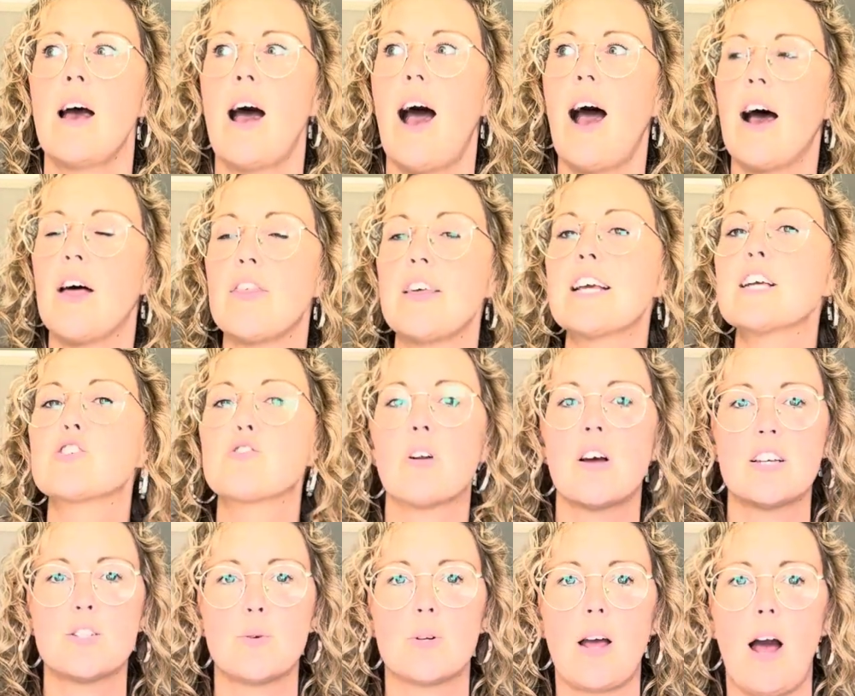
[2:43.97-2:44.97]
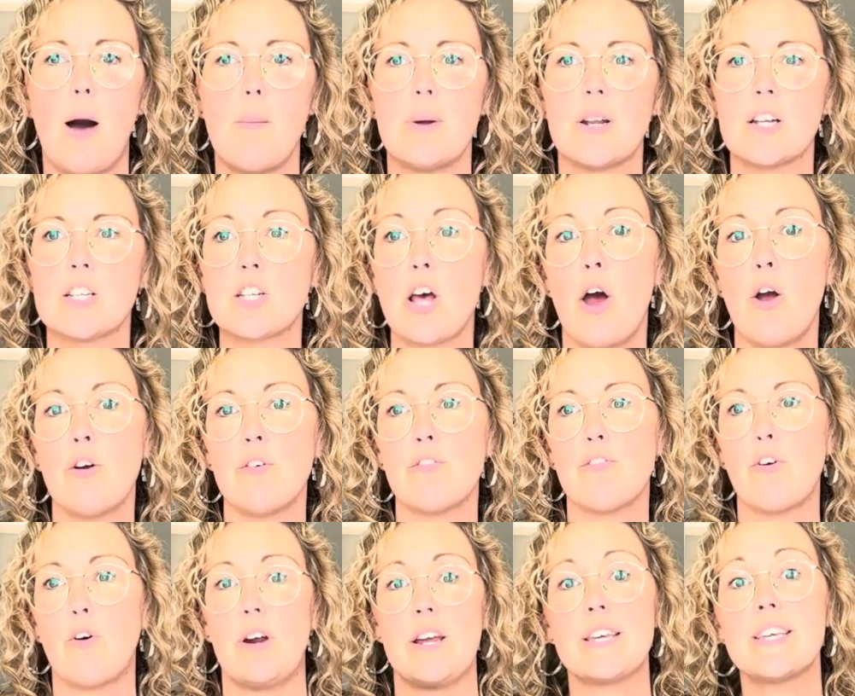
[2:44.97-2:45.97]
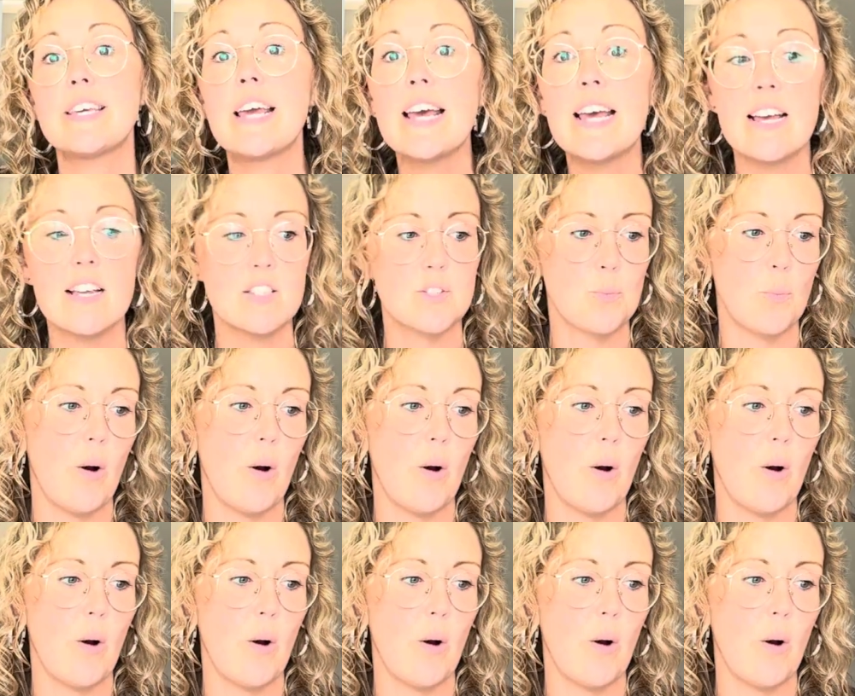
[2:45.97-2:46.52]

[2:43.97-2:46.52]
the Israelites would come and atone for a year's